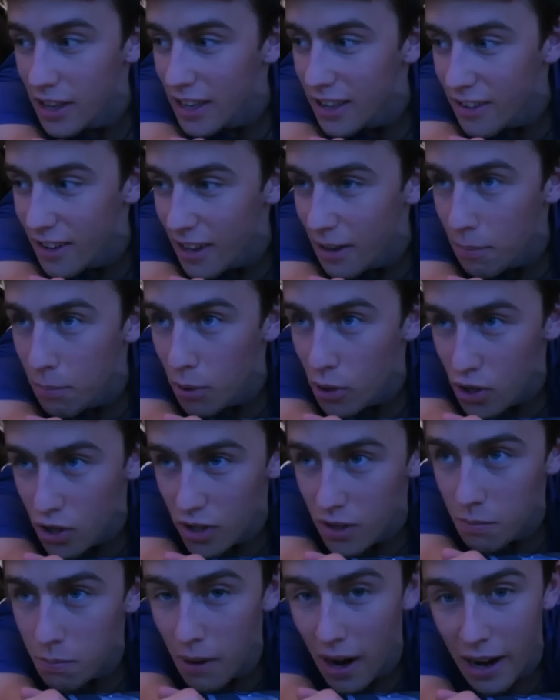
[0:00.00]
He
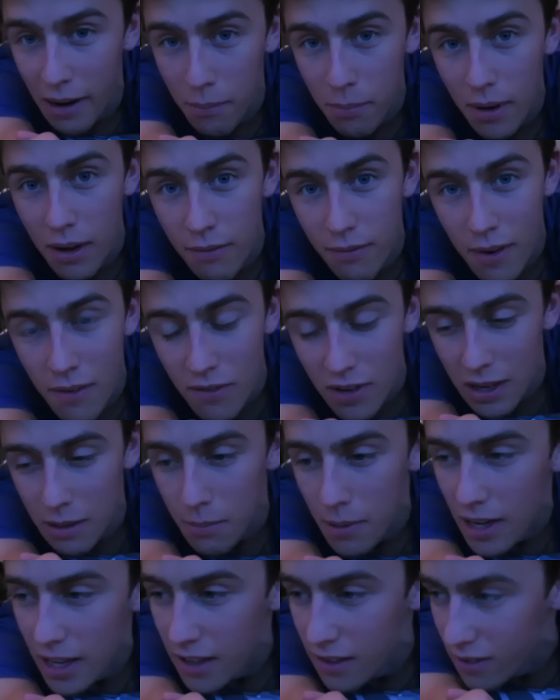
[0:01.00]
pushed us back by
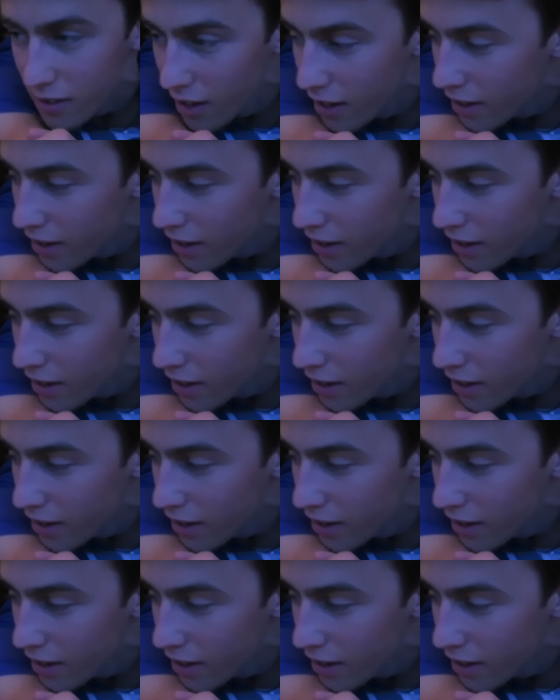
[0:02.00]
15 minutes